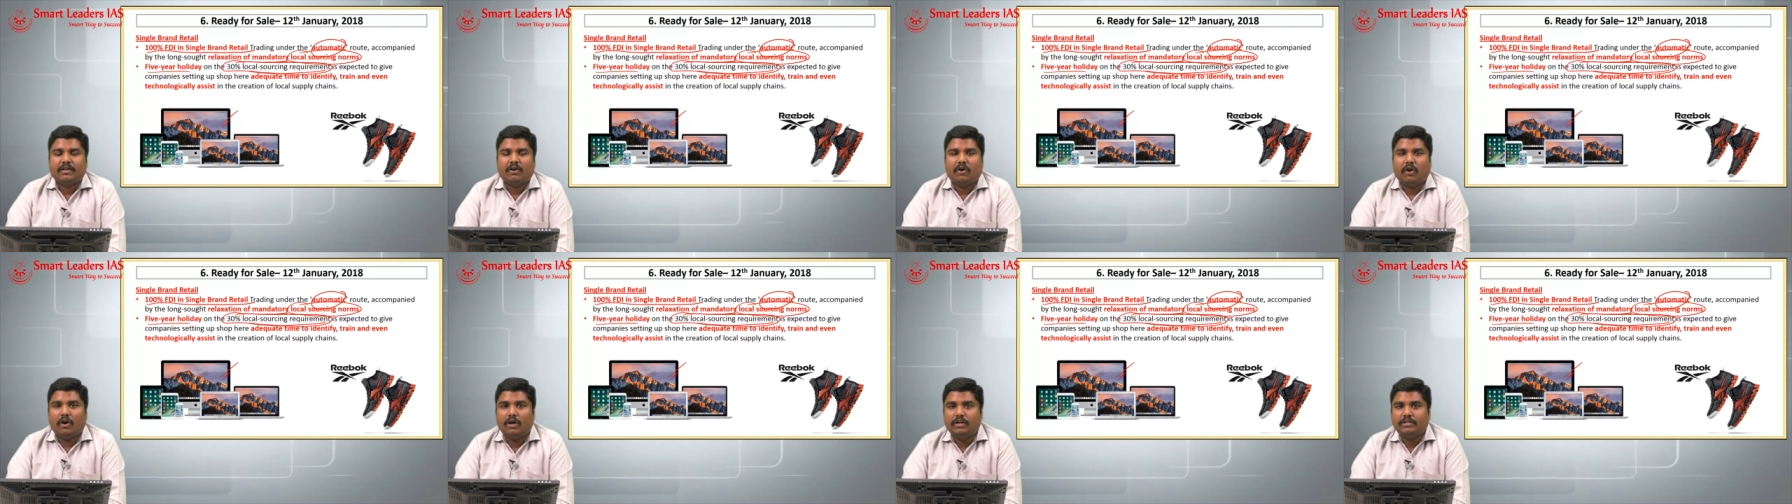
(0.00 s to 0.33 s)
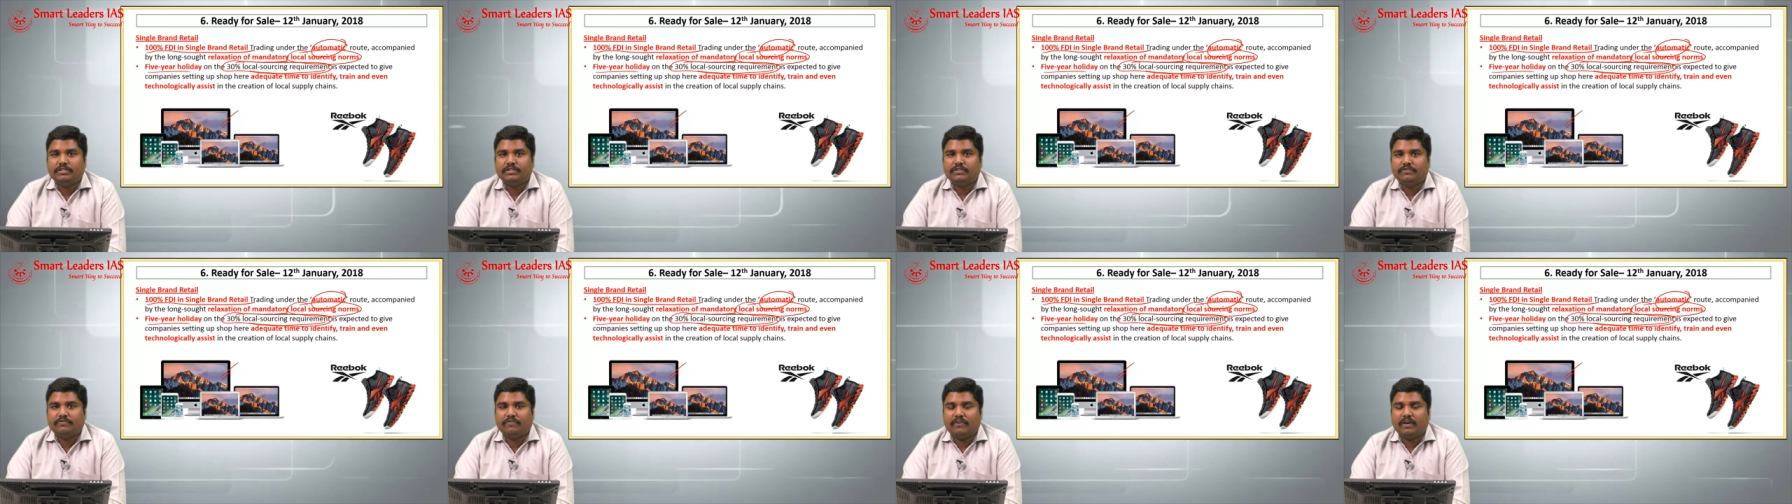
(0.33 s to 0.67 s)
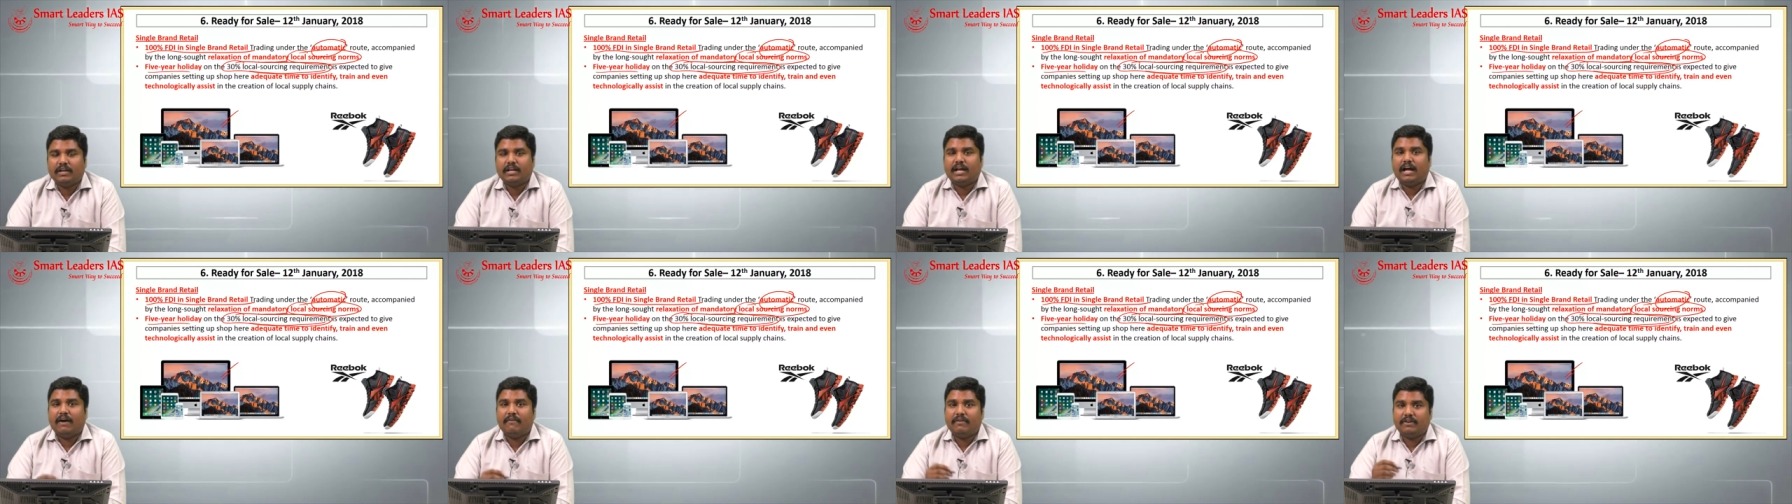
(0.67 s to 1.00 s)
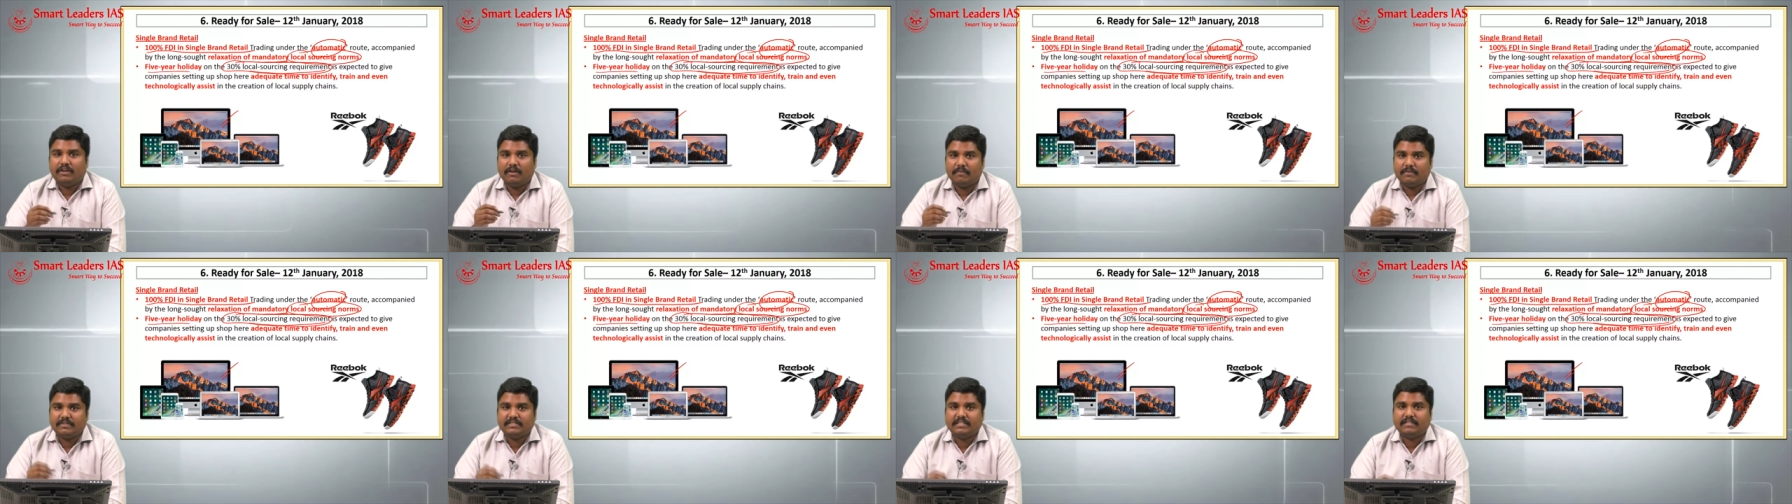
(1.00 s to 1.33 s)
also for our
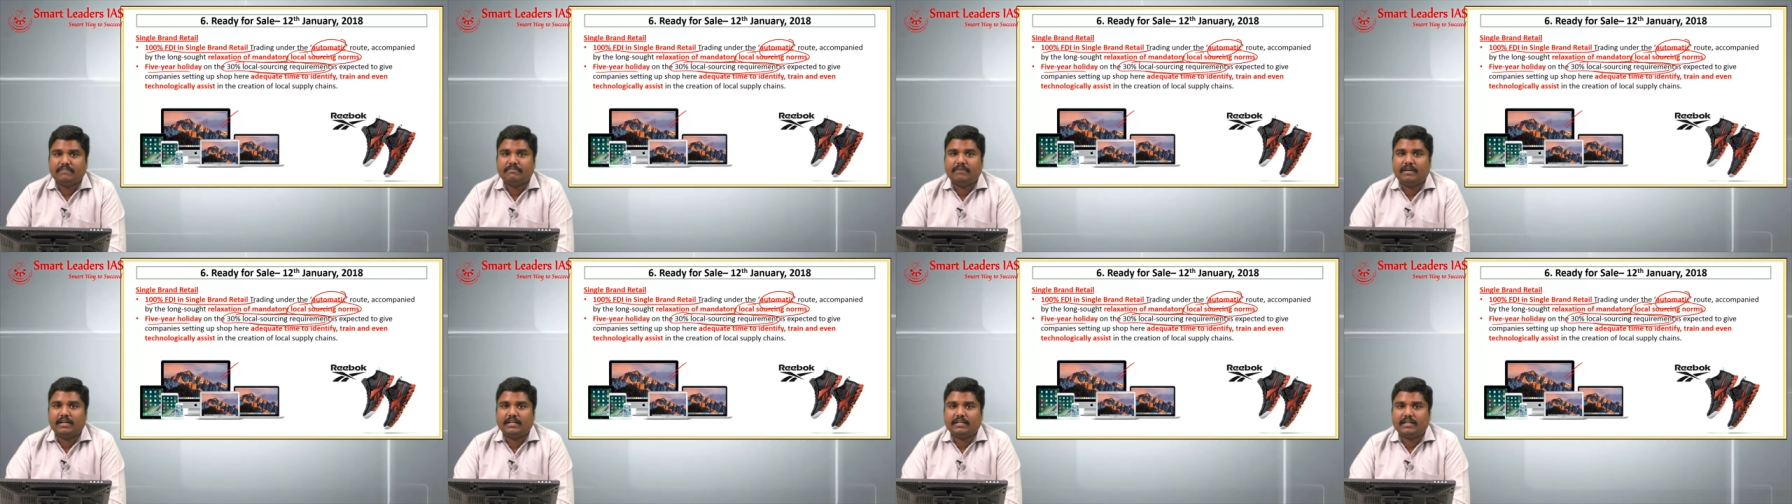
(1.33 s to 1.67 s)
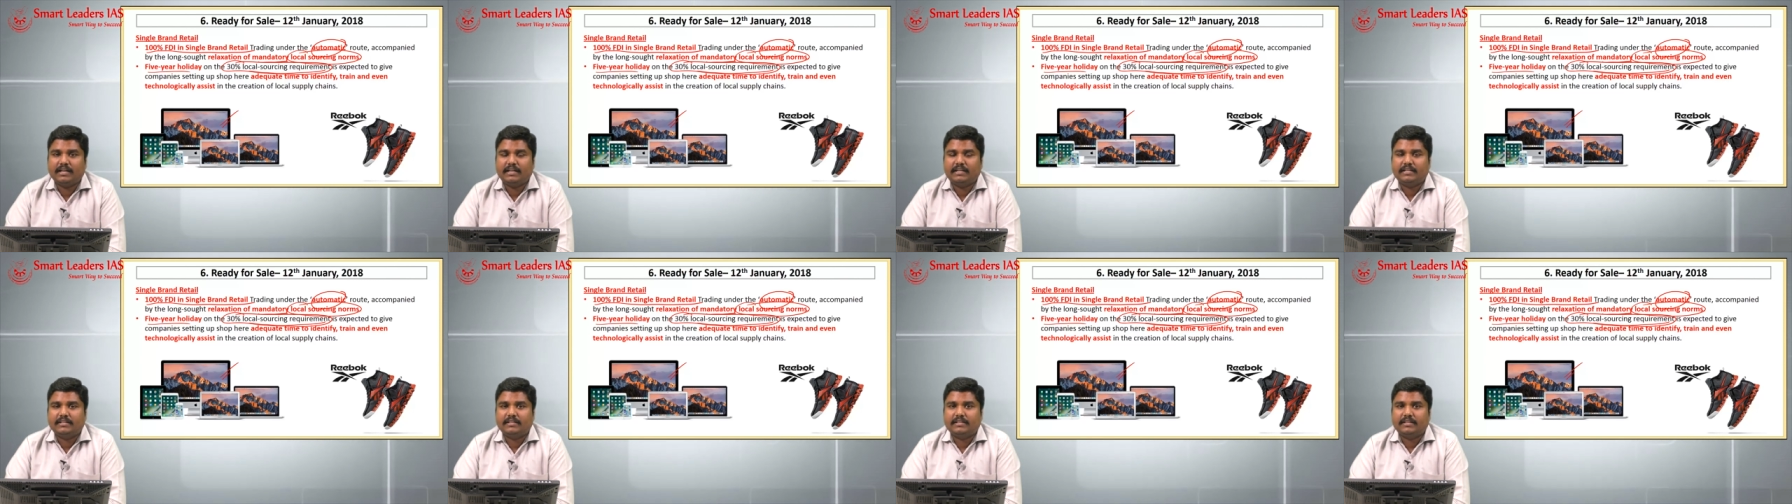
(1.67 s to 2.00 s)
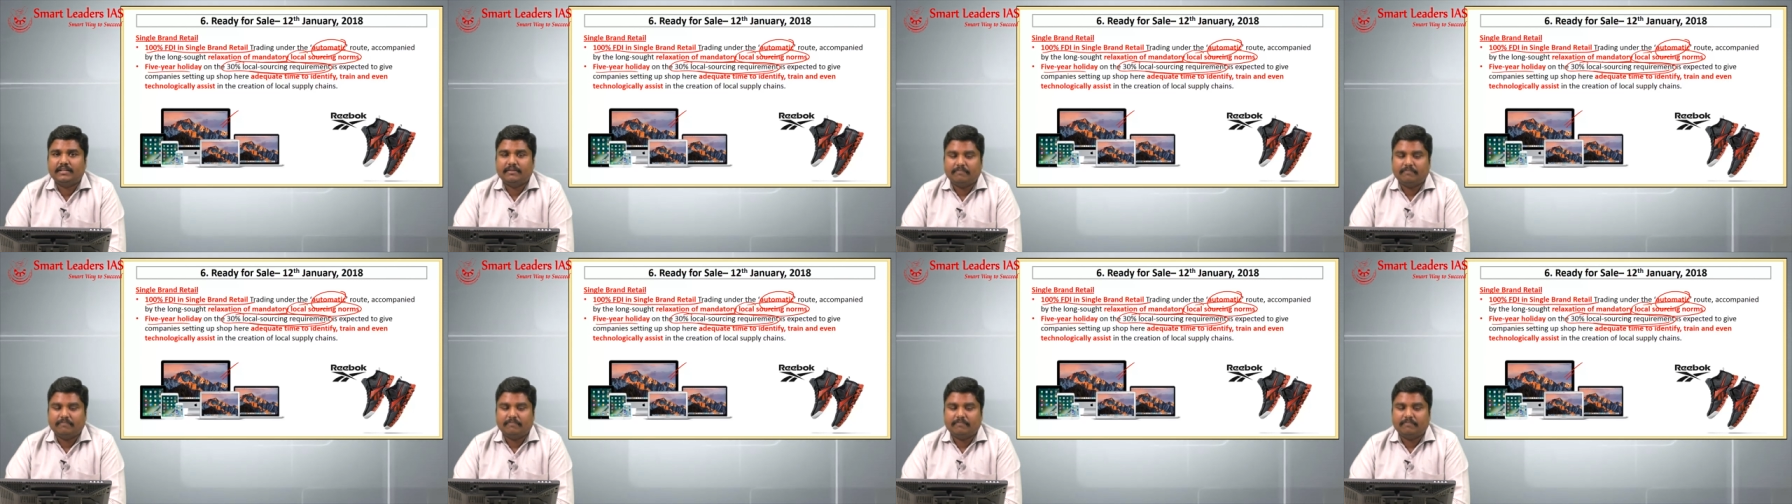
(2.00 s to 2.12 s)
domestic market